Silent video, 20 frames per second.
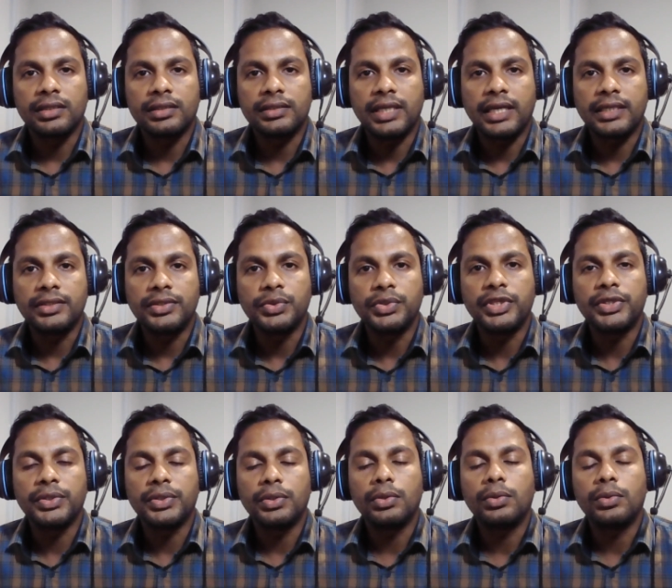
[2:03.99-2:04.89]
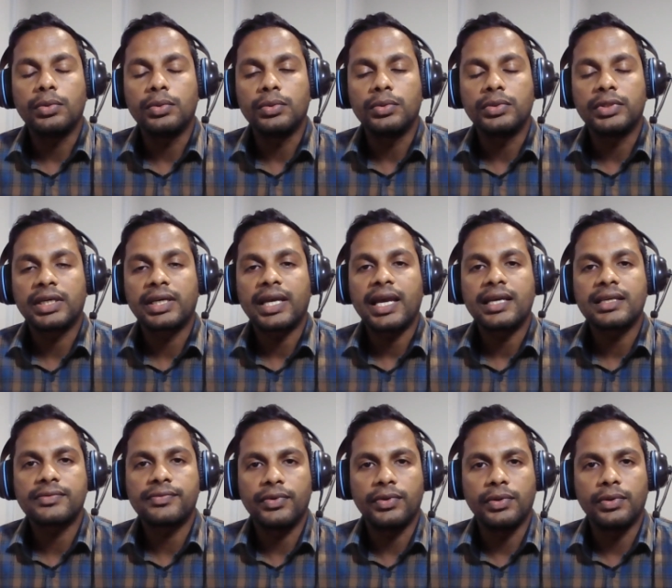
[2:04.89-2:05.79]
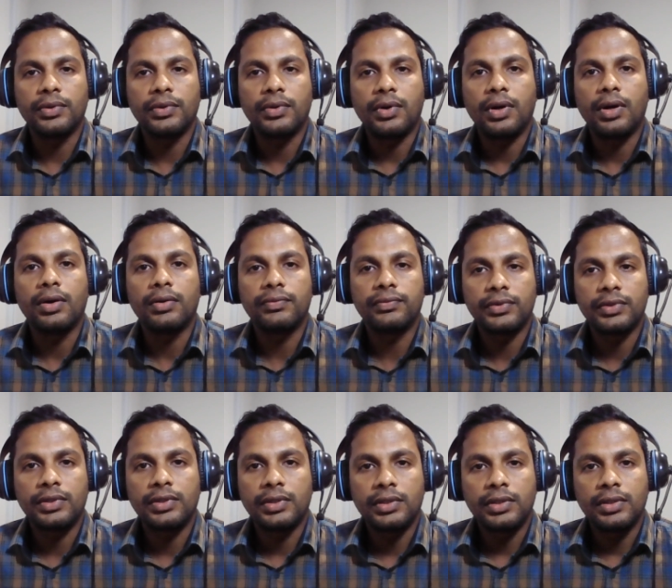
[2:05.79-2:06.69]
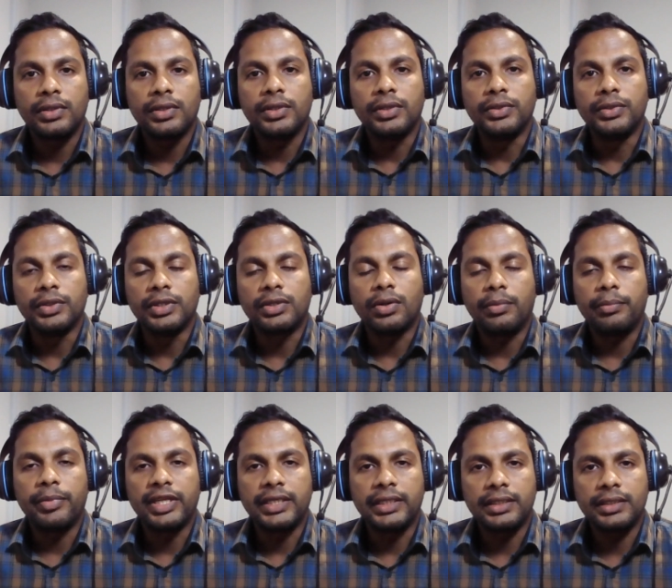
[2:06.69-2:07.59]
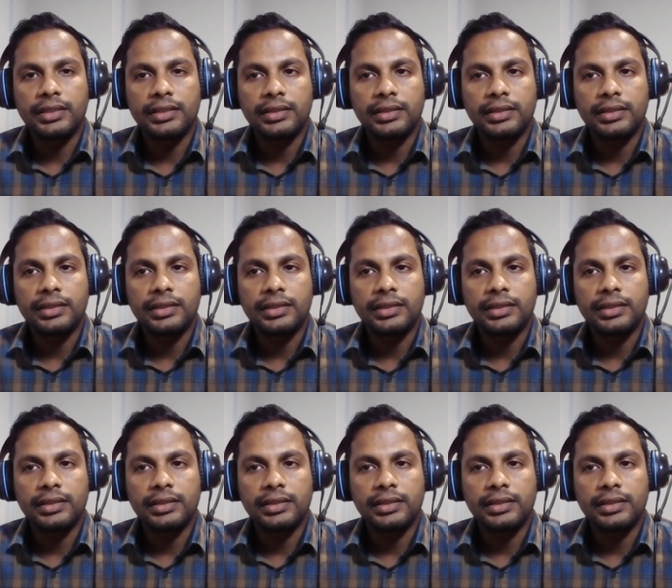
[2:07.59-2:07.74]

that you need to know the cash flow of your company,